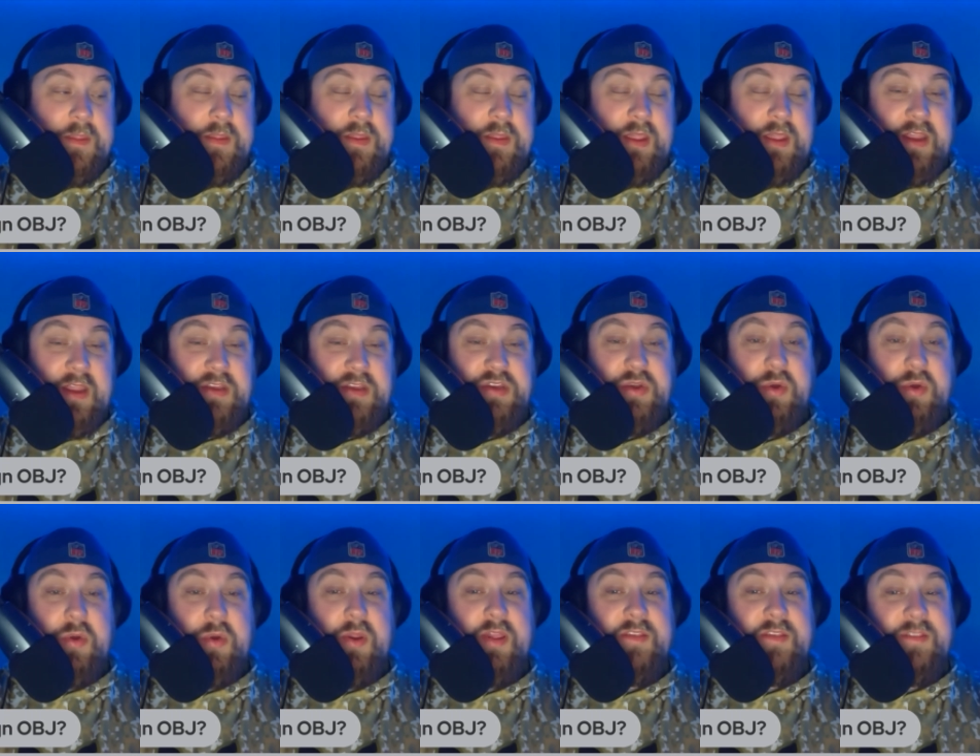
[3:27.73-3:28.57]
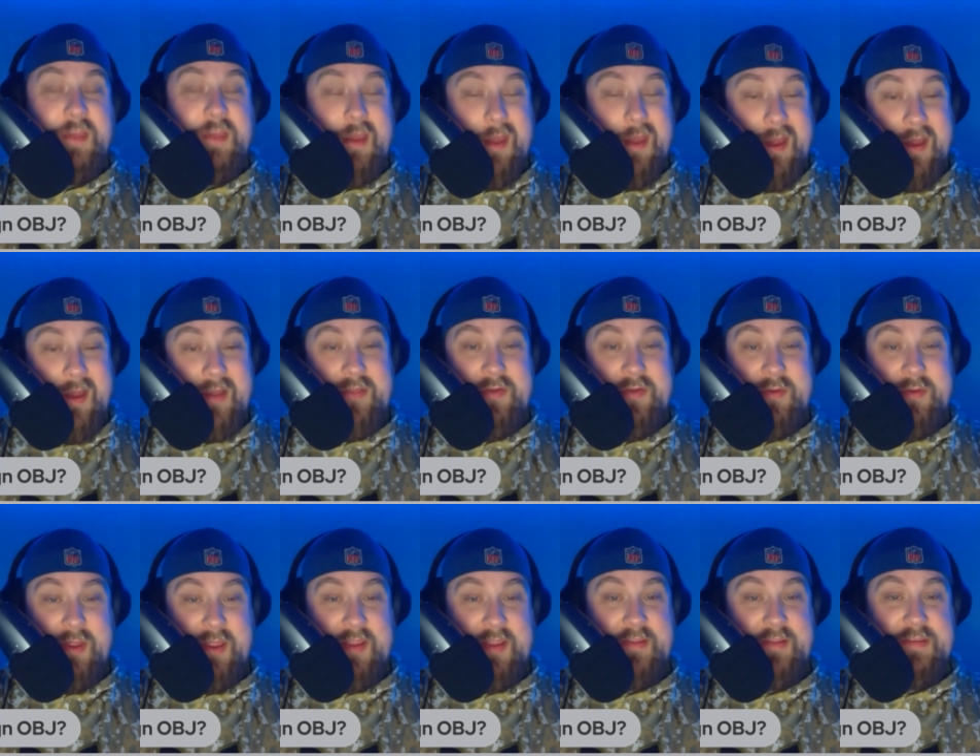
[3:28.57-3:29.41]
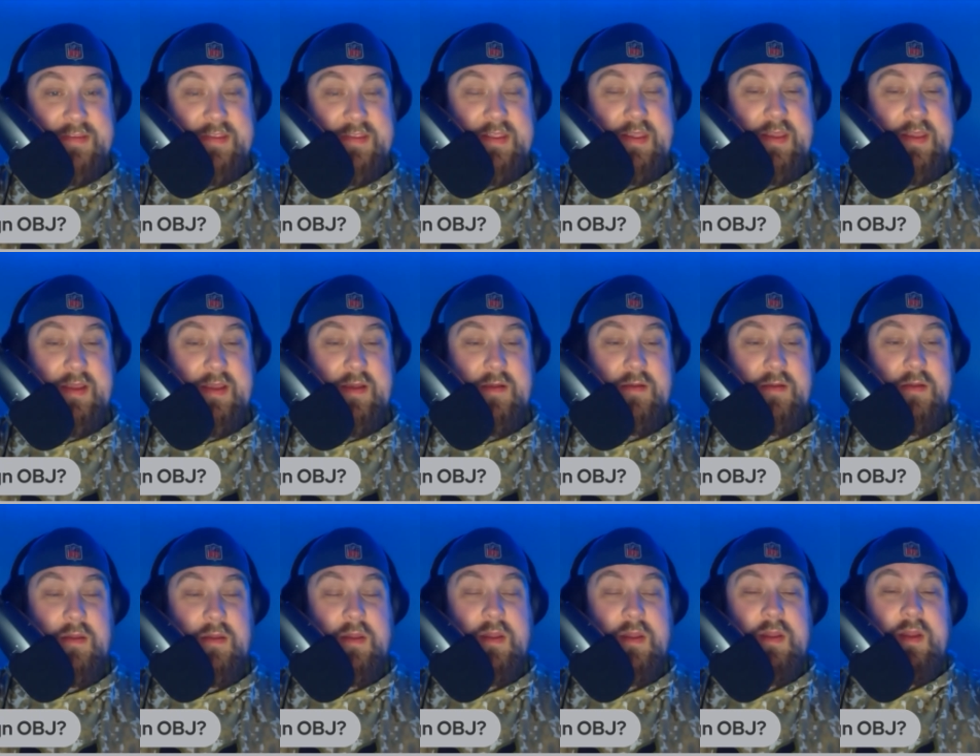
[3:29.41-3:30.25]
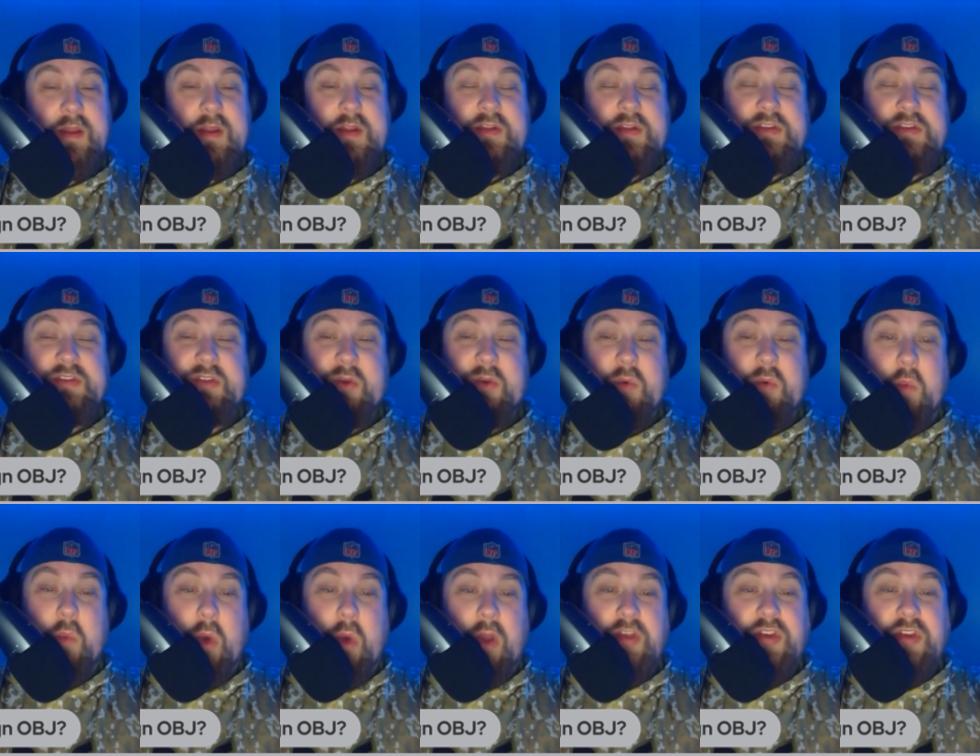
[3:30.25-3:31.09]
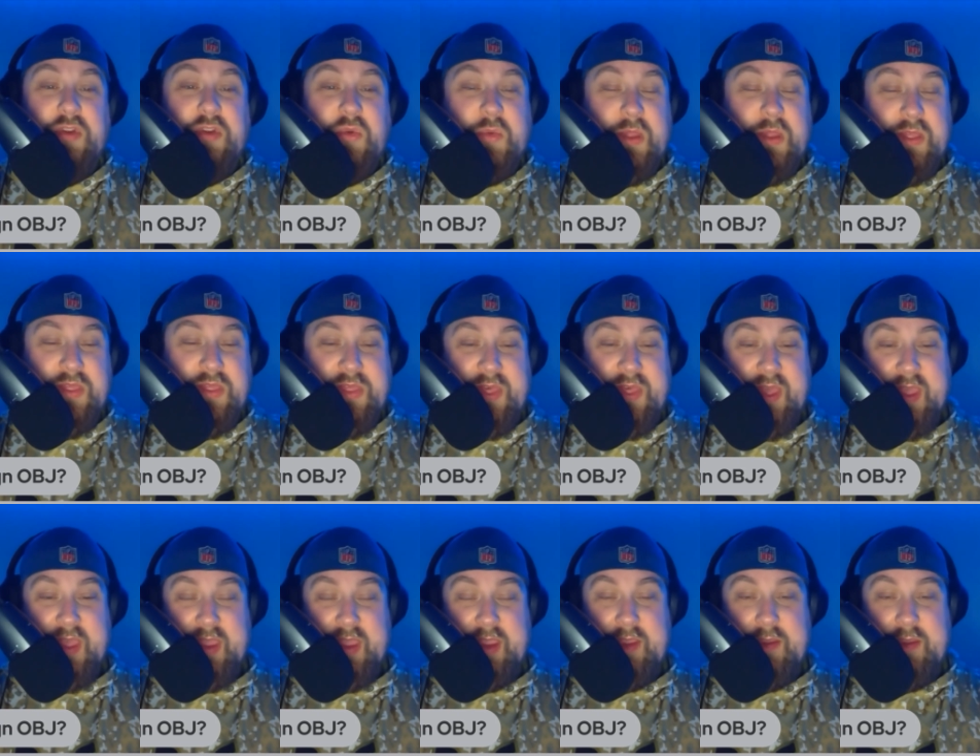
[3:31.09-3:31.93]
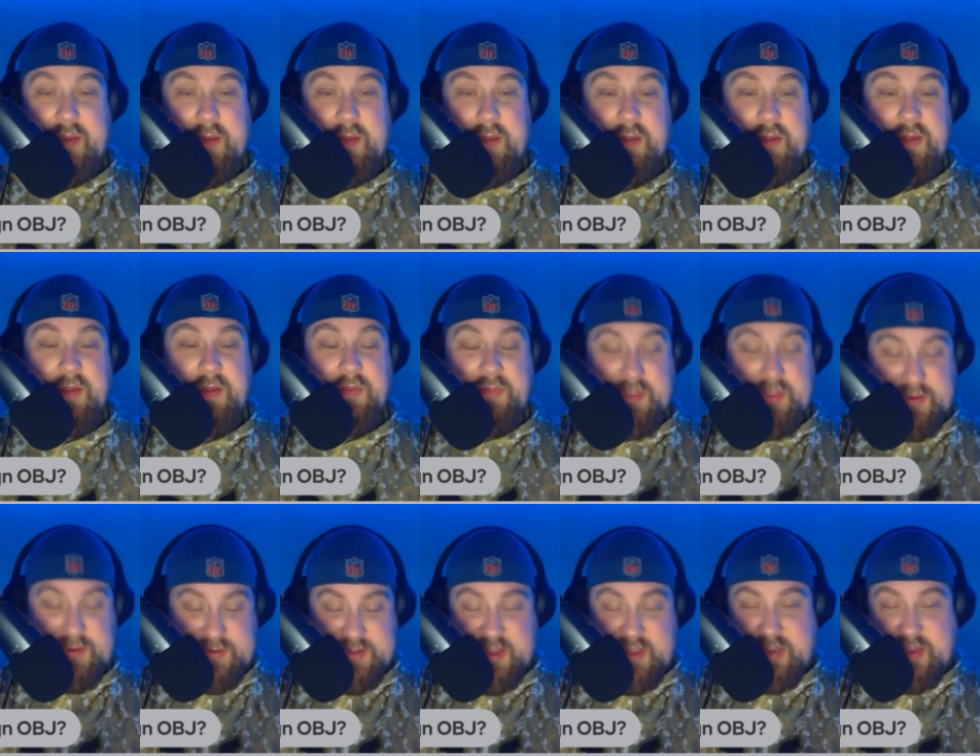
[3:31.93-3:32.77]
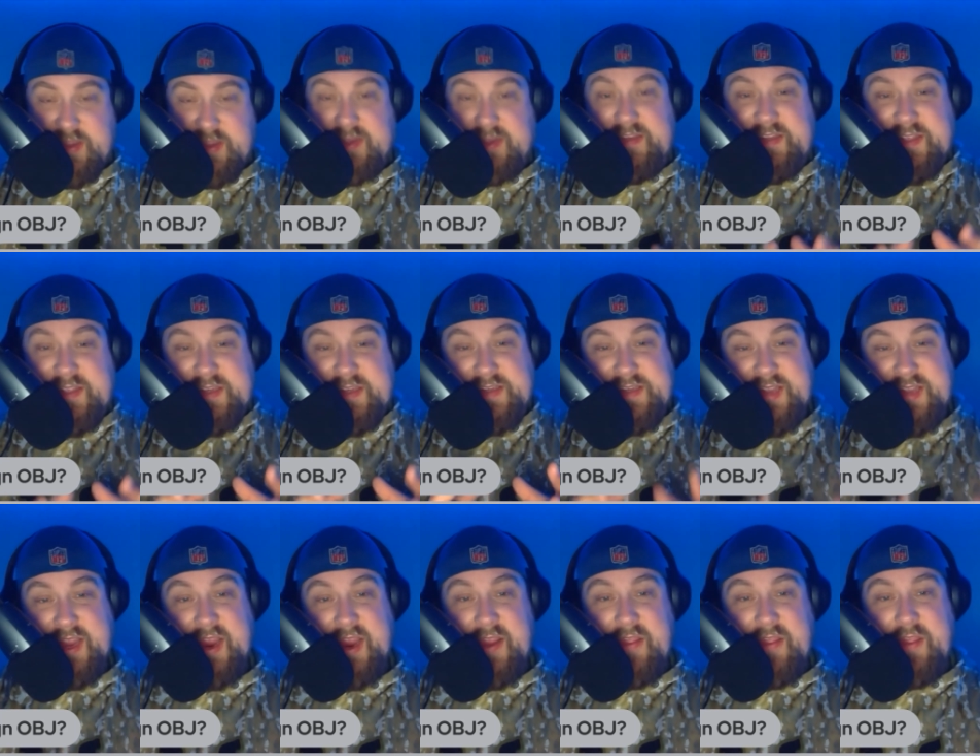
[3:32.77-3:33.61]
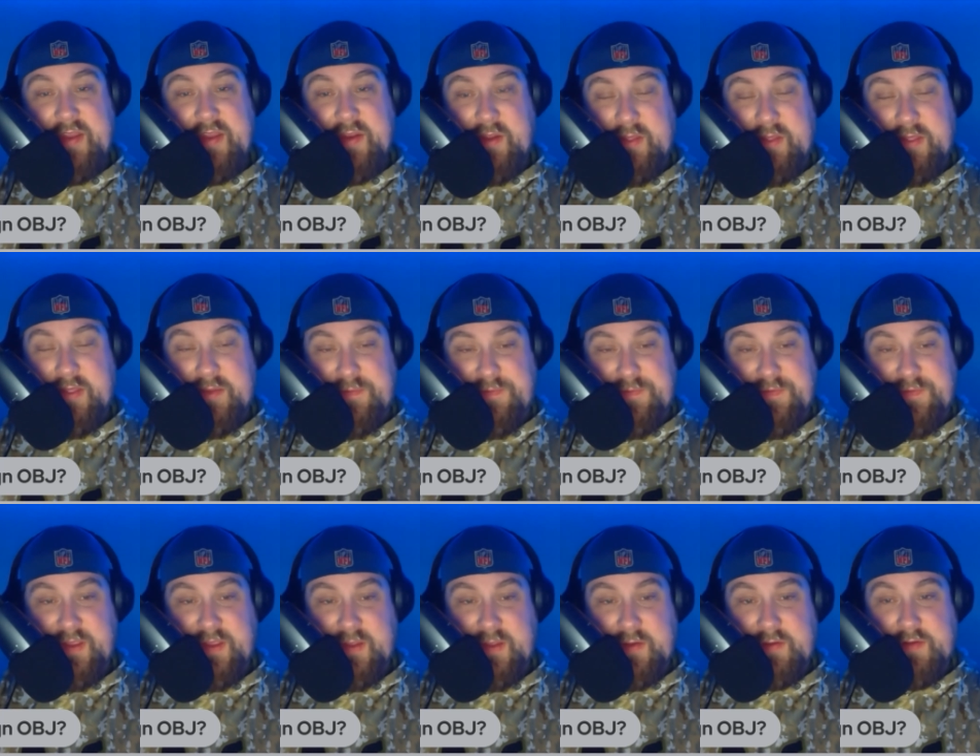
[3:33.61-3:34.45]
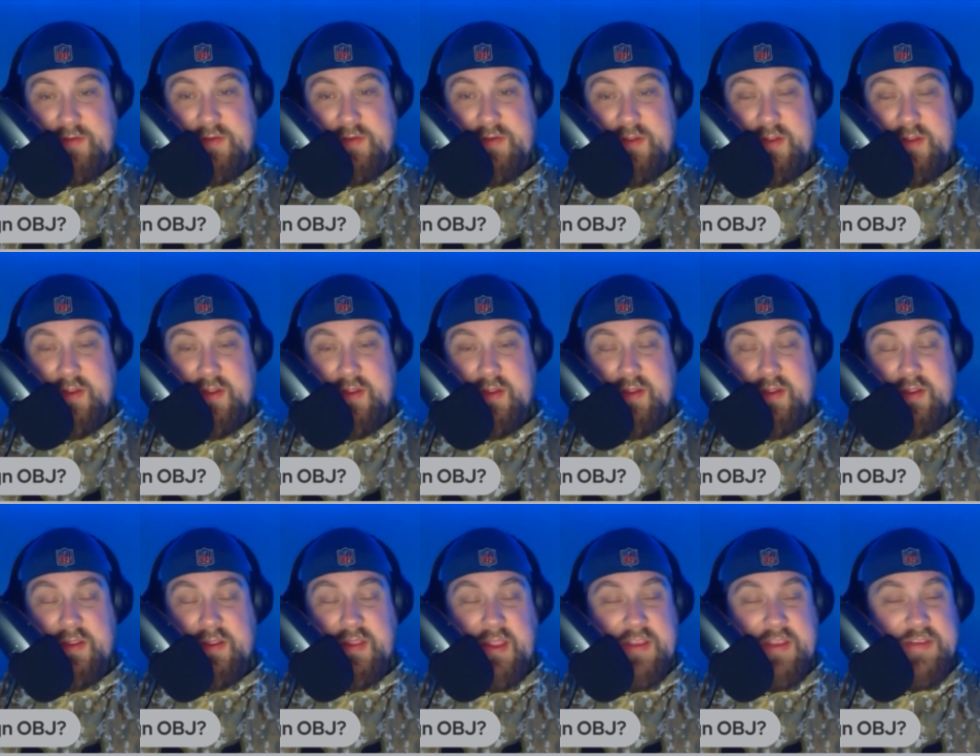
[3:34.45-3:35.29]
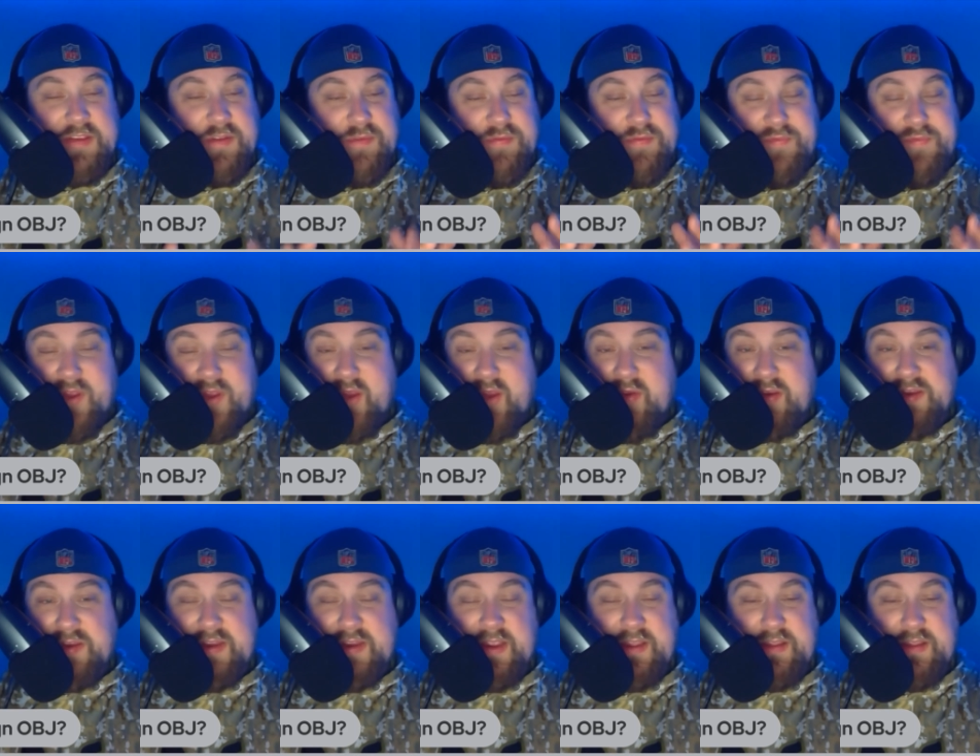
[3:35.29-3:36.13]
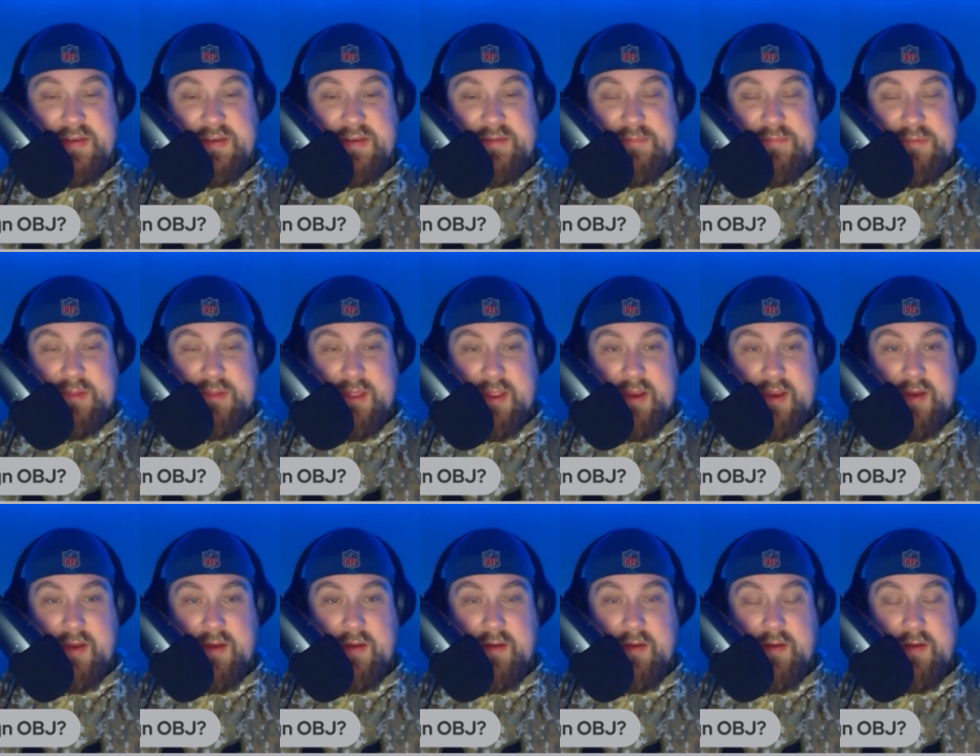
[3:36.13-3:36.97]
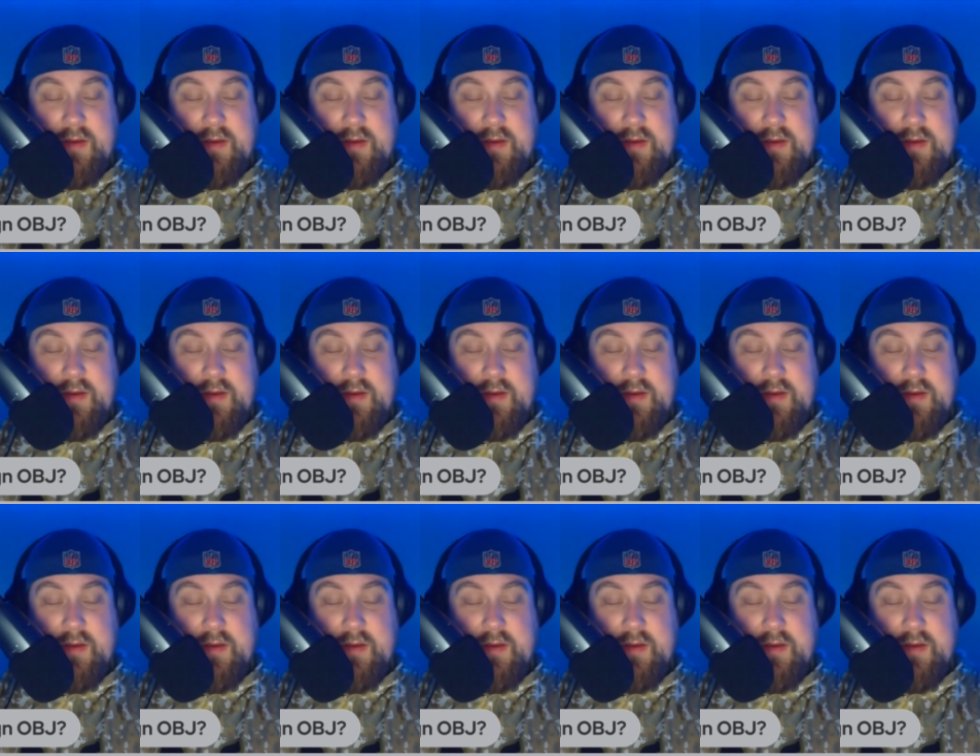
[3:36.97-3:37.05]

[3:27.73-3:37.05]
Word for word: He tore his other ACL. So what do we think? This the, that's the talent on the field. He's a very talented player.